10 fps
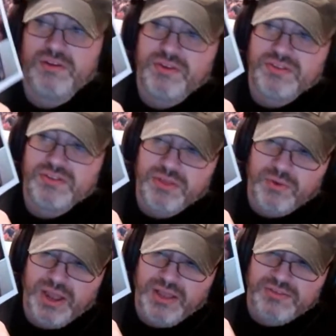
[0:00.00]
There's light without
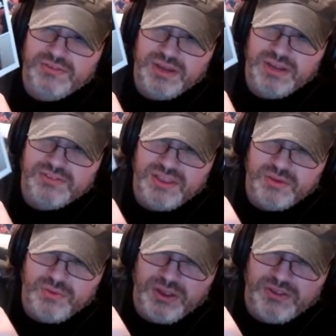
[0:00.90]
rods, and he said
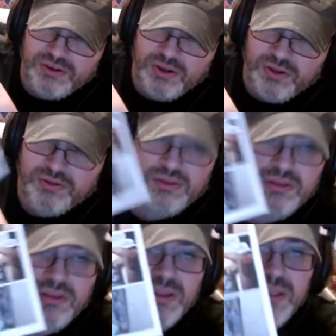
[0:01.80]
there was.
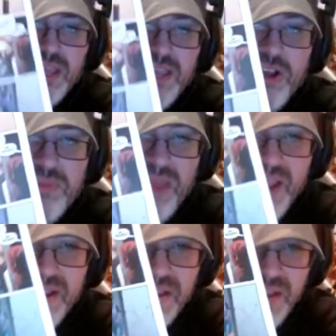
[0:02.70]
He goes
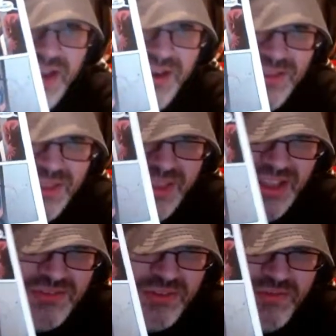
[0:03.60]
back and the
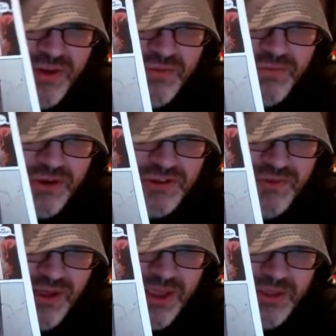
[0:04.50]
kids from the very first
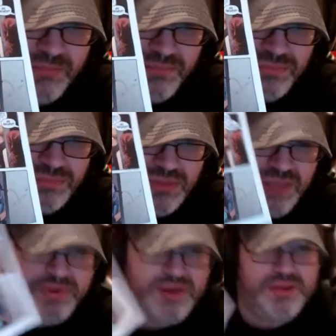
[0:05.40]
volume,
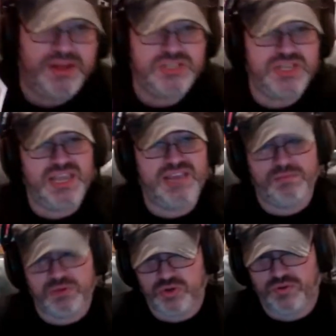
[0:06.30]
and pretty much they give
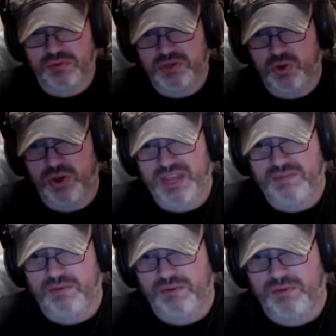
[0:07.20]
him joy, give
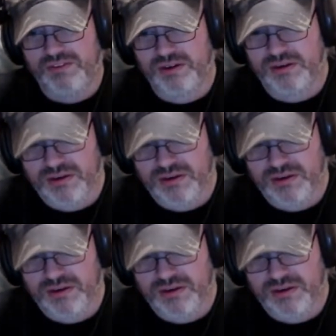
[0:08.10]
him a reason.